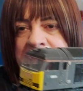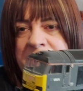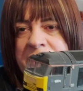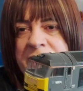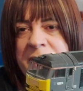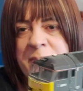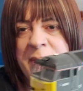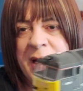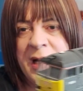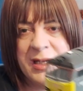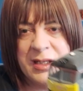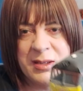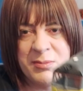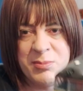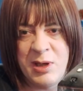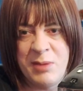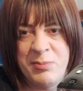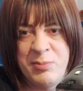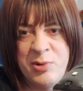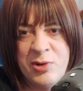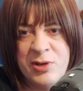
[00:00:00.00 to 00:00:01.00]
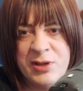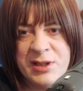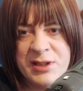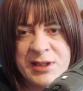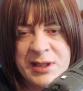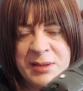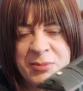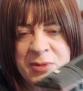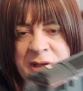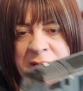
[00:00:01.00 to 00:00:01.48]
on the back by putting an
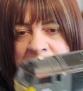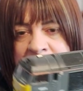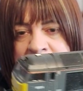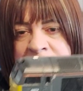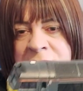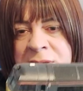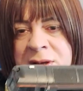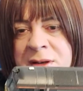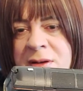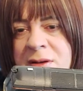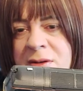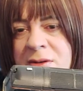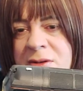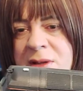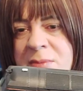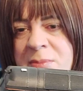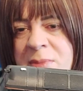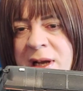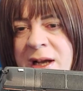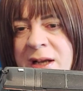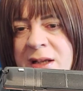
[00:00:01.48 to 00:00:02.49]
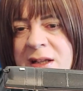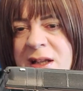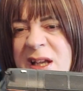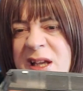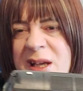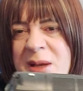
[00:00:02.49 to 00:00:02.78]
M coupling on the back,